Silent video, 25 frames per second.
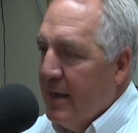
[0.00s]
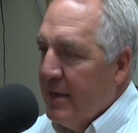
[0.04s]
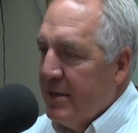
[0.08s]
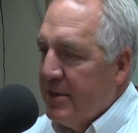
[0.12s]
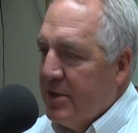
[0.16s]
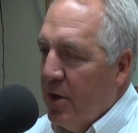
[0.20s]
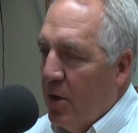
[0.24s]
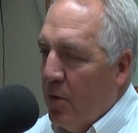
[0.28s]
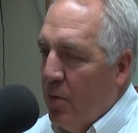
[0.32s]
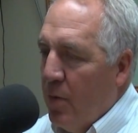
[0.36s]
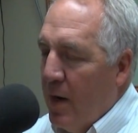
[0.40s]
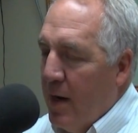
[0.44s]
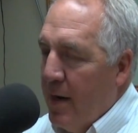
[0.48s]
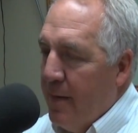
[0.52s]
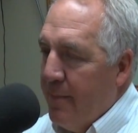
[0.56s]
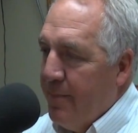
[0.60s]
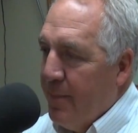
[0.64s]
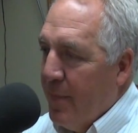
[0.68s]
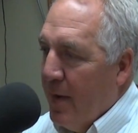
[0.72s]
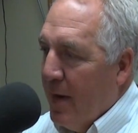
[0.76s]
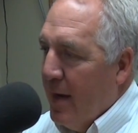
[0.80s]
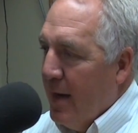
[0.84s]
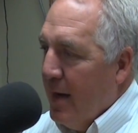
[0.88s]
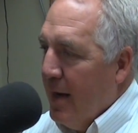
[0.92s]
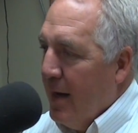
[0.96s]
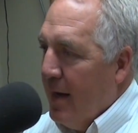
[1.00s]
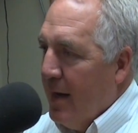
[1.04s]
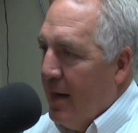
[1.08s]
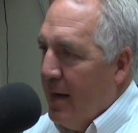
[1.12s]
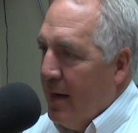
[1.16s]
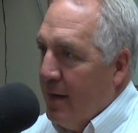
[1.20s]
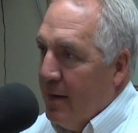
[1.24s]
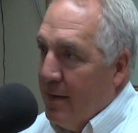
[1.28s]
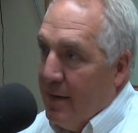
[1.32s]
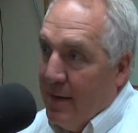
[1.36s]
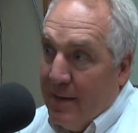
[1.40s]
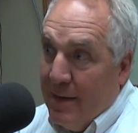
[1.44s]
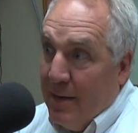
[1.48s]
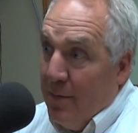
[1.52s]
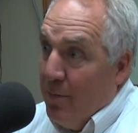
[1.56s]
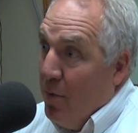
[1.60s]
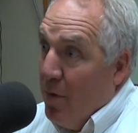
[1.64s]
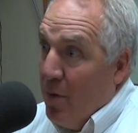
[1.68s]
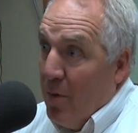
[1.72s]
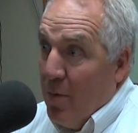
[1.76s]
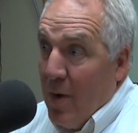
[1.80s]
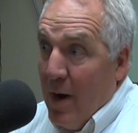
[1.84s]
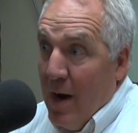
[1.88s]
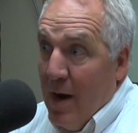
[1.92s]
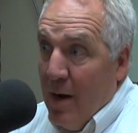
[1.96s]
So, and then
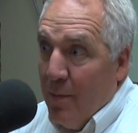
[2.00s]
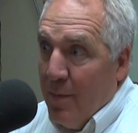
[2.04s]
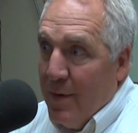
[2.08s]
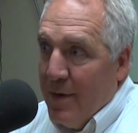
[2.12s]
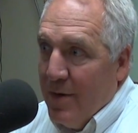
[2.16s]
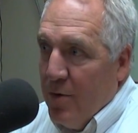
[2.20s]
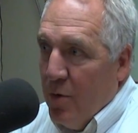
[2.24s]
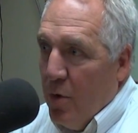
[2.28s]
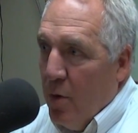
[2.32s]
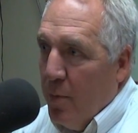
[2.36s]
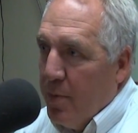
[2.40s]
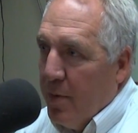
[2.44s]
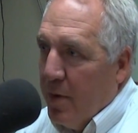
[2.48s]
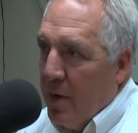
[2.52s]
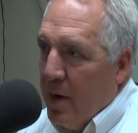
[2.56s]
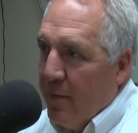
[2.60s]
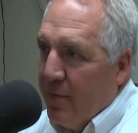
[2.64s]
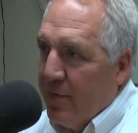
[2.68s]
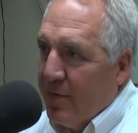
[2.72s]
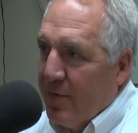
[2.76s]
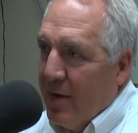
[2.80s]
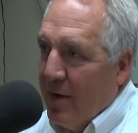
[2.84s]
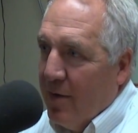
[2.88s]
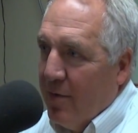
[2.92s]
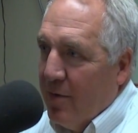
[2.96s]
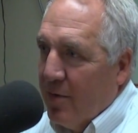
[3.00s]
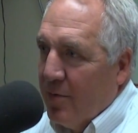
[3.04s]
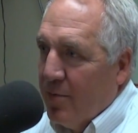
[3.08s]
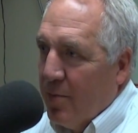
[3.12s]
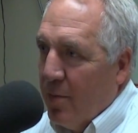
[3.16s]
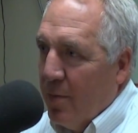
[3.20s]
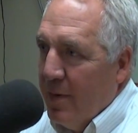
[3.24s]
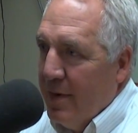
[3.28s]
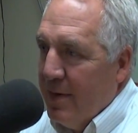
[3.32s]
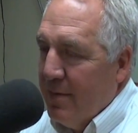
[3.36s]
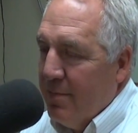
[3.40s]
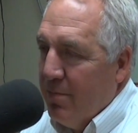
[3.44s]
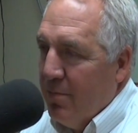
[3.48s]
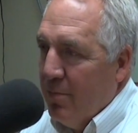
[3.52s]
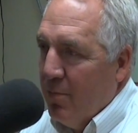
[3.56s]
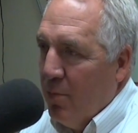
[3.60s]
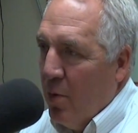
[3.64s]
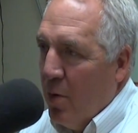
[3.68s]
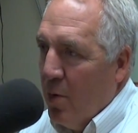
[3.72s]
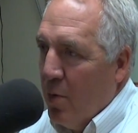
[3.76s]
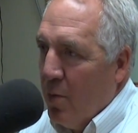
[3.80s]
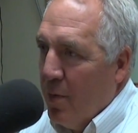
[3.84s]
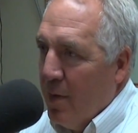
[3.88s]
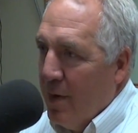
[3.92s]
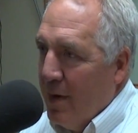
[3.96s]
we're around. We do open office hours
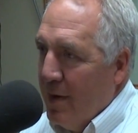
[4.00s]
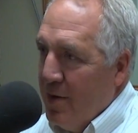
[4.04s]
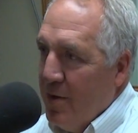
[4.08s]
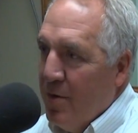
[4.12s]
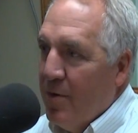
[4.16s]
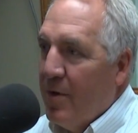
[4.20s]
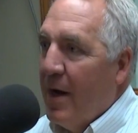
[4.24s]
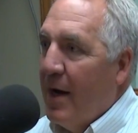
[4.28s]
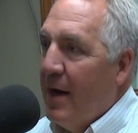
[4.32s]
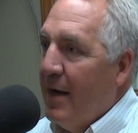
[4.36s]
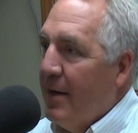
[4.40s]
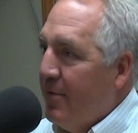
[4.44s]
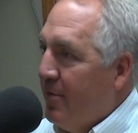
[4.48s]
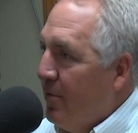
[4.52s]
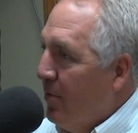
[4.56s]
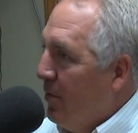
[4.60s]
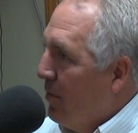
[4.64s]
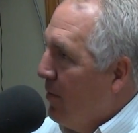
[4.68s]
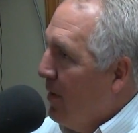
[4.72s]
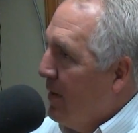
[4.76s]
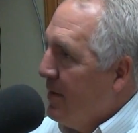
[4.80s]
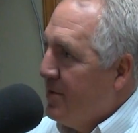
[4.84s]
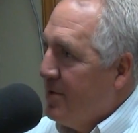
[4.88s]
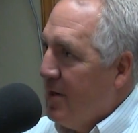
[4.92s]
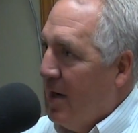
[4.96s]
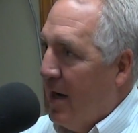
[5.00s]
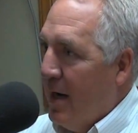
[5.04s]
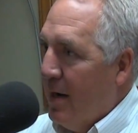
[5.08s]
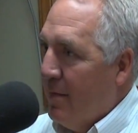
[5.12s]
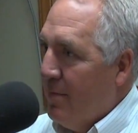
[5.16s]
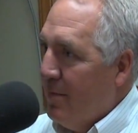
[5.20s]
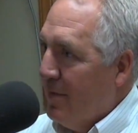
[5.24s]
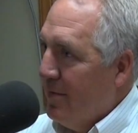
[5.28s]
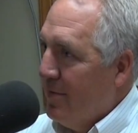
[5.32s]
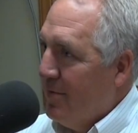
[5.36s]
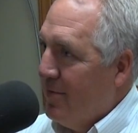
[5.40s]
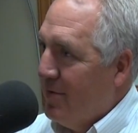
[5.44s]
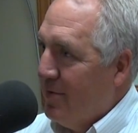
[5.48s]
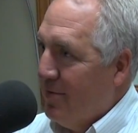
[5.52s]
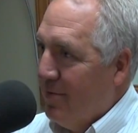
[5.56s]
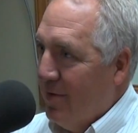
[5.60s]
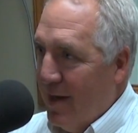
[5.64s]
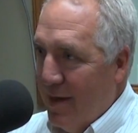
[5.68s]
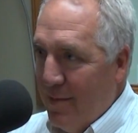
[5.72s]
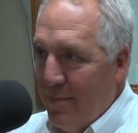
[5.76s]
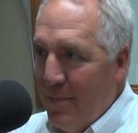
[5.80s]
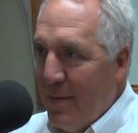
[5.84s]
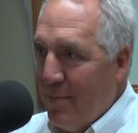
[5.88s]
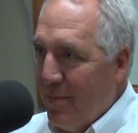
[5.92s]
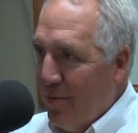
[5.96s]
and you guys do a great job in
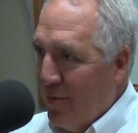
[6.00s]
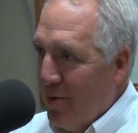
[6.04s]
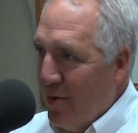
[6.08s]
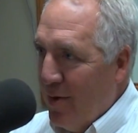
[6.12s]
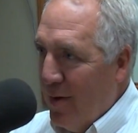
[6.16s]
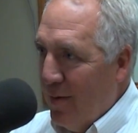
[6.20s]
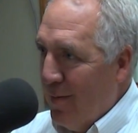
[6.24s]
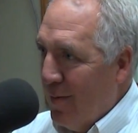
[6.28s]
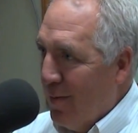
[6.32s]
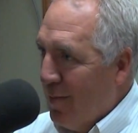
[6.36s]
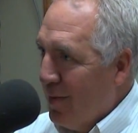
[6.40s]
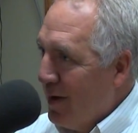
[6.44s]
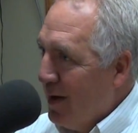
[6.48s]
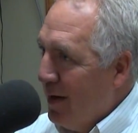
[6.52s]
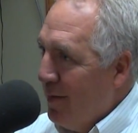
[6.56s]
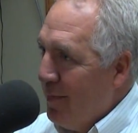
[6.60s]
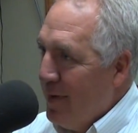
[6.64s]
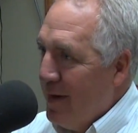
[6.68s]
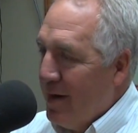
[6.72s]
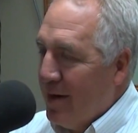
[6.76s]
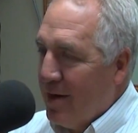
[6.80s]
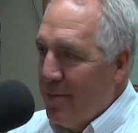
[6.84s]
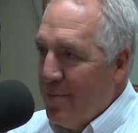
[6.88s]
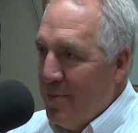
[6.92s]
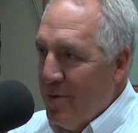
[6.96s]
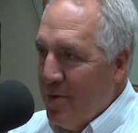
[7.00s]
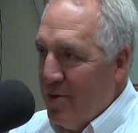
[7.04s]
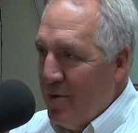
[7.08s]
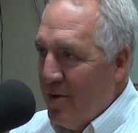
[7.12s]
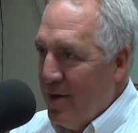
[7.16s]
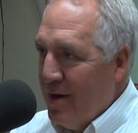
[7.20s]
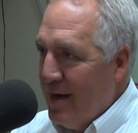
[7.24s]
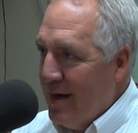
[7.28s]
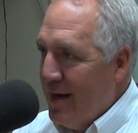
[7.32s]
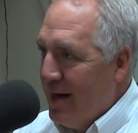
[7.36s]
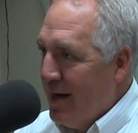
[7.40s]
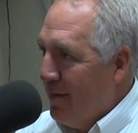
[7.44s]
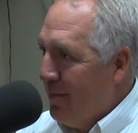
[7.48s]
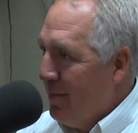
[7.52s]
letting people know when we're going to be in a community. And